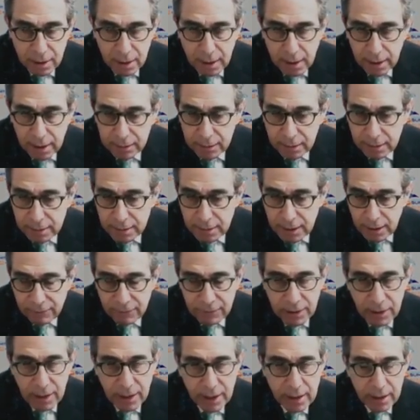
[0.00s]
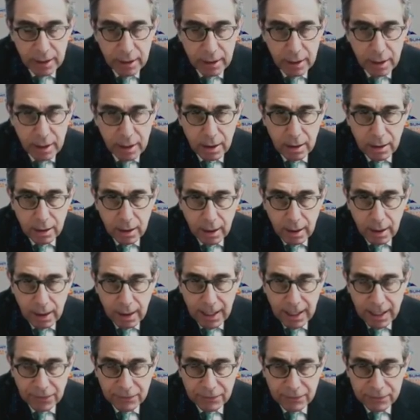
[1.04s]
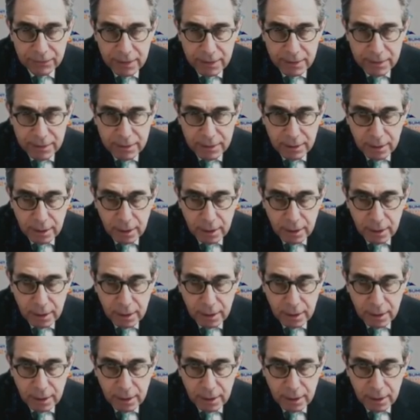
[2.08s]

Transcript: and in everyday uh, athletes.